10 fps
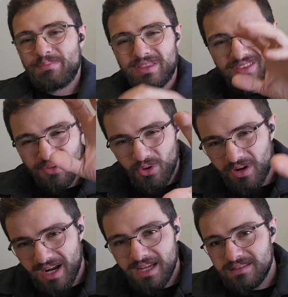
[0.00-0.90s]
But the
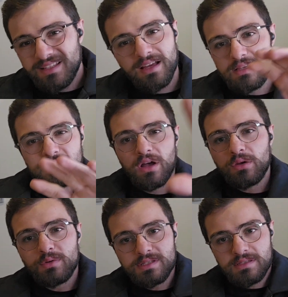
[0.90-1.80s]
core idea is
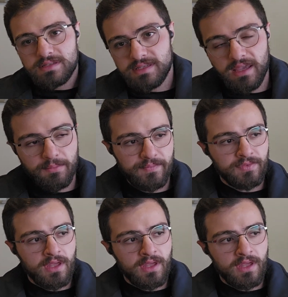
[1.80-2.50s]
always the same.